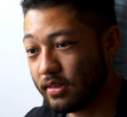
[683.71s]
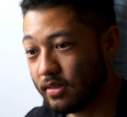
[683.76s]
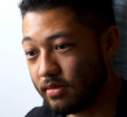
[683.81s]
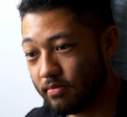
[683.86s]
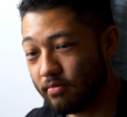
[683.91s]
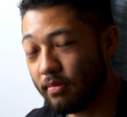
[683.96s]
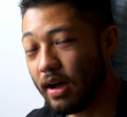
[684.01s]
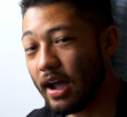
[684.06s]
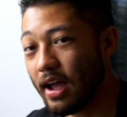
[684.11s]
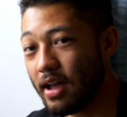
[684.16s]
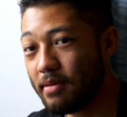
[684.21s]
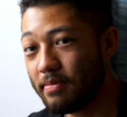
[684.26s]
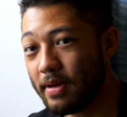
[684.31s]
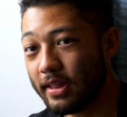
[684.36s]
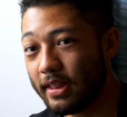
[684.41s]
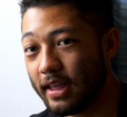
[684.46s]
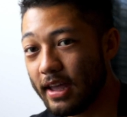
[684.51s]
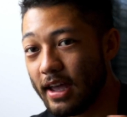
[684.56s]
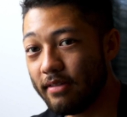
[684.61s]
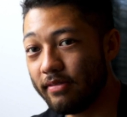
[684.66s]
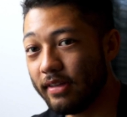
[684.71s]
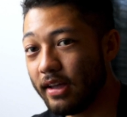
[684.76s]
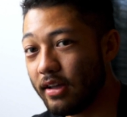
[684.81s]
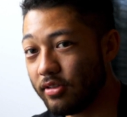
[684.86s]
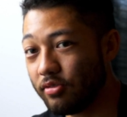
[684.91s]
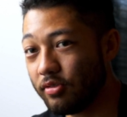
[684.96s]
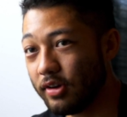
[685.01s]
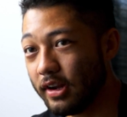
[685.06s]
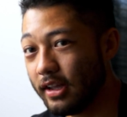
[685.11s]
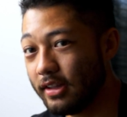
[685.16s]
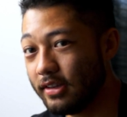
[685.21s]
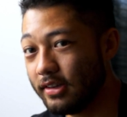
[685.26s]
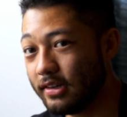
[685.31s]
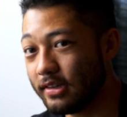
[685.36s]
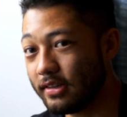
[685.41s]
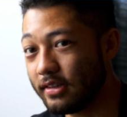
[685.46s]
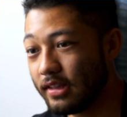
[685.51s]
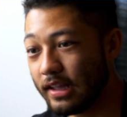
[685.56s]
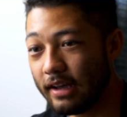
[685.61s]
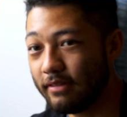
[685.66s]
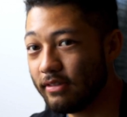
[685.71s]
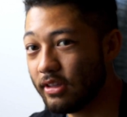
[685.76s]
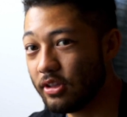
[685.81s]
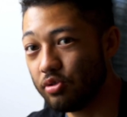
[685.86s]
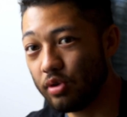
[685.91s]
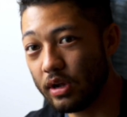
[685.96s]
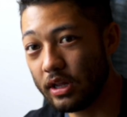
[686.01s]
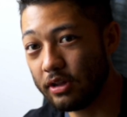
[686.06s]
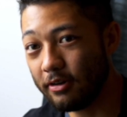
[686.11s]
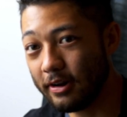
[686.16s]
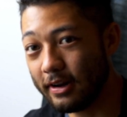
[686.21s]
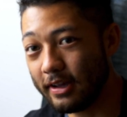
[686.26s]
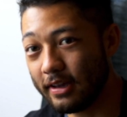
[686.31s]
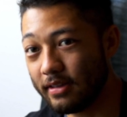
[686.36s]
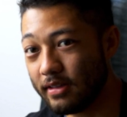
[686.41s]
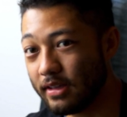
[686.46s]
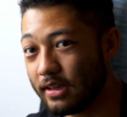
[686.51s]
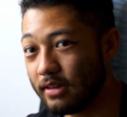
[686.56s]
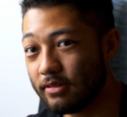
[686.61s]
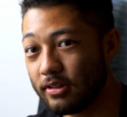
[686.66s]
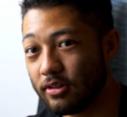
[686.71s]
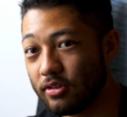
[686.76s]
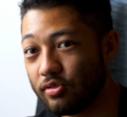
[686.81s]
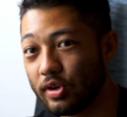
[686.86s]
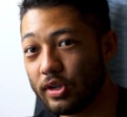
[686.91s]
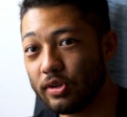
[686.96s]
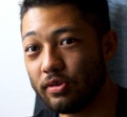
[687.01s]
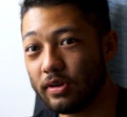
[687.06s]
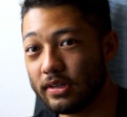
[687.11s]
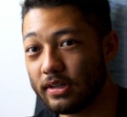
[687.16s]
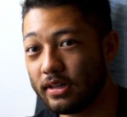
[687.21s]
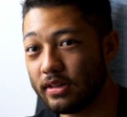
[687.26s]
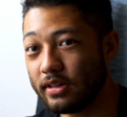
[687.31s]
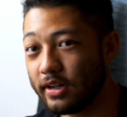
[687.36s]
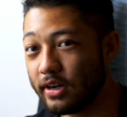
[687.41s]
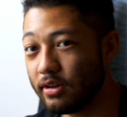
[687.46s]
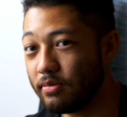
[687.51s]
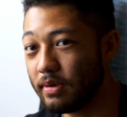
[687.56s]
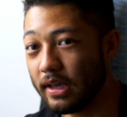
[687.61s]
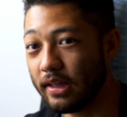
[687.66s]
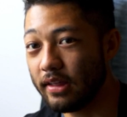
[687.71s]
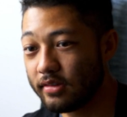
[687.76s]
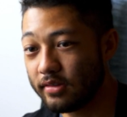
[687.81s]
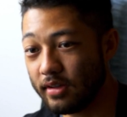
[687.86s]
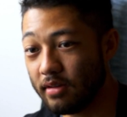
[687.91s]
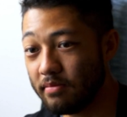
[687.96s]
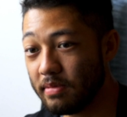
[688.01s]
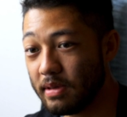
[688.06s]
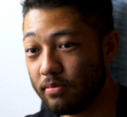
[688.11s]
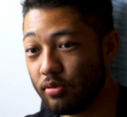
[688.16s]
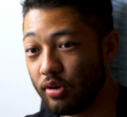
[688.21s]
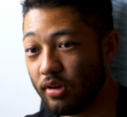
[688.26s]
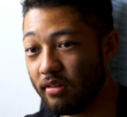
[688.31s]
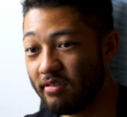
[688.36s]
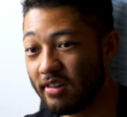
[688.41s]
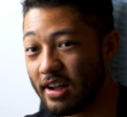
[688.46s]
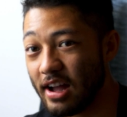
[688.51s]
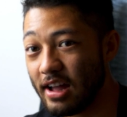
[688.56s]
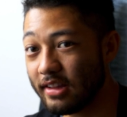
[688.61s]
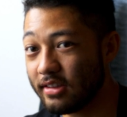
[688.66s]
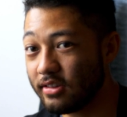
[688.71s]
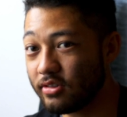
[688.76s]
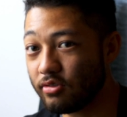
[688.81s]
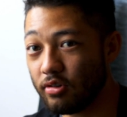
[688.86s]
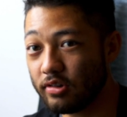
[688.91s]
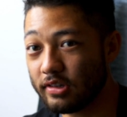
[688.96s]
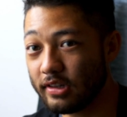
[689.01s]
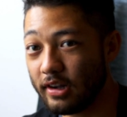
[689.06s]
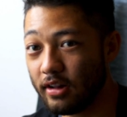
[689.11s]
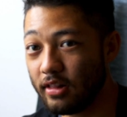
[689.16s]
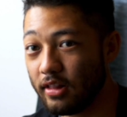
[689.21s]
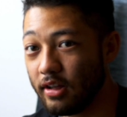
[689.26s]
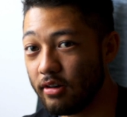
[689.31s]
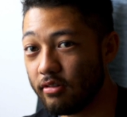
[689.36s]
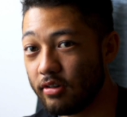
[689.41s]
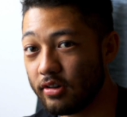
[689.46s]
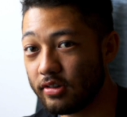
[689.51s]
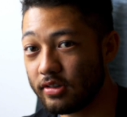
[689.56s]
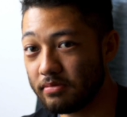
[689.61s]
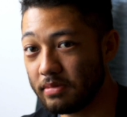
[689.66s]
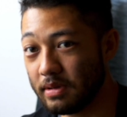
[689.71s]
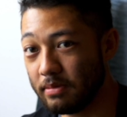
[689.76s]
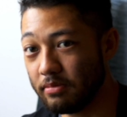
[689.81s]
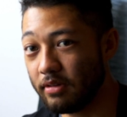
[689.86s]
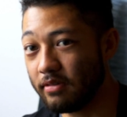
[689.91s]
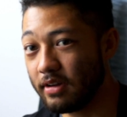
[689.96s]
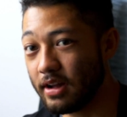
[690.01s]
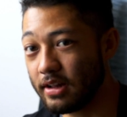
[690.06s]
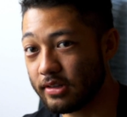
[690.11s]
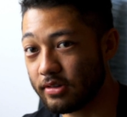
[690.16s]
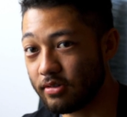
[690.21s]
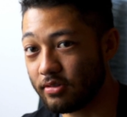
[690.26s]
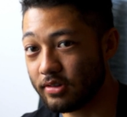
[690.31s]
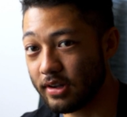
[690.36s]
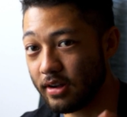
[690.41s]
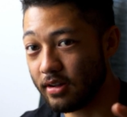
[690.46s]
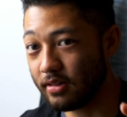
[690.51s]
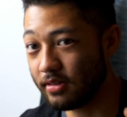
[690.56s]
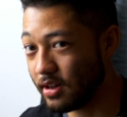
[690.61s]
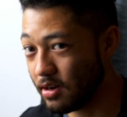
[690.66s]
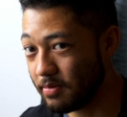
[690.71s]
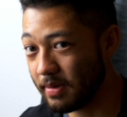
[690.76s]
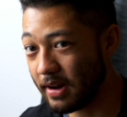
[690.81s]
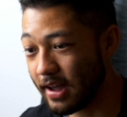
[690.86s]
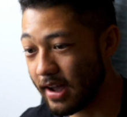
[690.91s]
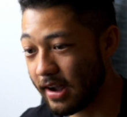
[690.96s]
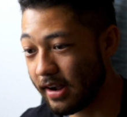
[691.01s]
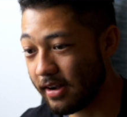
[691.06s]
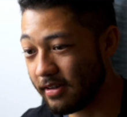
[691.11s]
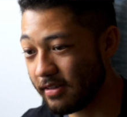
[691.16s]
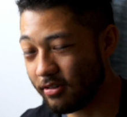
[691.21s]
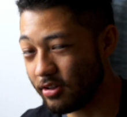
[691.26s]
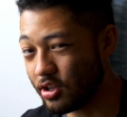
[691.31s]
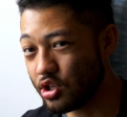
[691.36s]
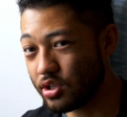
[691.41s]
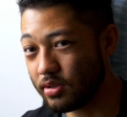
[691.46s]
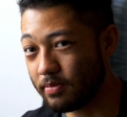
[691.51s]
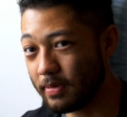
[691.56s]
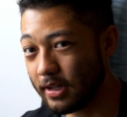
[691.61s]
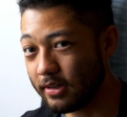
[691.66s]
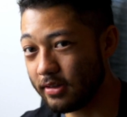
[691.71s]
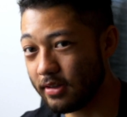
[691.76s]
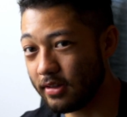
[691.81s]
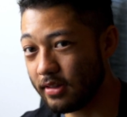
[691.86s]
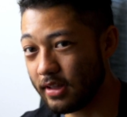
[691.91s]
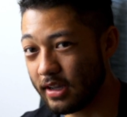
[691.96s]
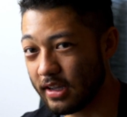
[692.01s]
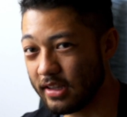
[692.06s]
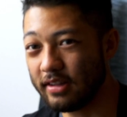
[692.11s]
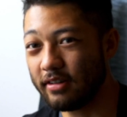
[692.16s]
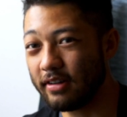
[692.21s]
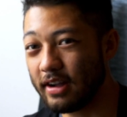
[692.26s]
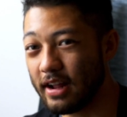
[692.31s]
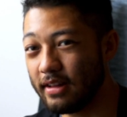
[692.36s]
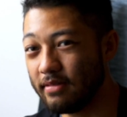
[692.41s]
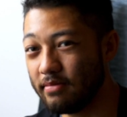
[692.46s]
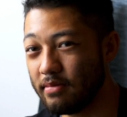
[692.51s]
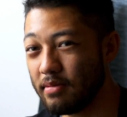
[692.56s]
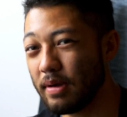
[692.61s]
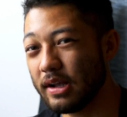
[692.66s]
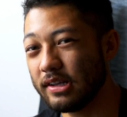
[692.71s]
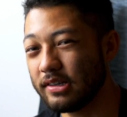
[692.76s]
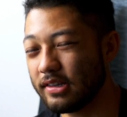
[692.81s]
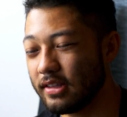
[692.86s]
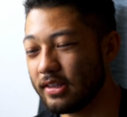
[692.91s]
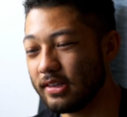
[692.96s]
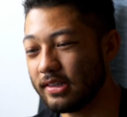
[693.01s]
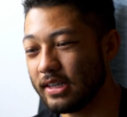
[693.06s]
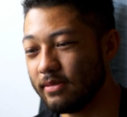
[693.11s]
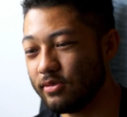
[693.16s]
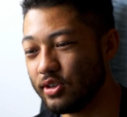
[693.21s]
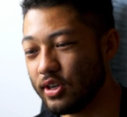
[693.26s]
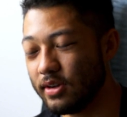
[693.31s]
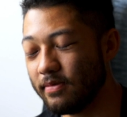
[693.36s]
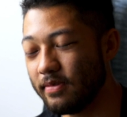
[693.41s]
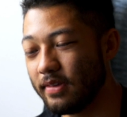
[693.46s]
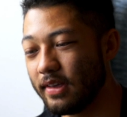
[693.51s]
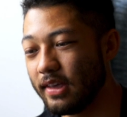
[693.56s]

my iPad that I have now, 2018, not even 2020, even though 2020 is a little bit, some people have gotten scores that are lower, some people have gotten scores that are a little bit higher. It really just depends on, like, they're basically the same chip.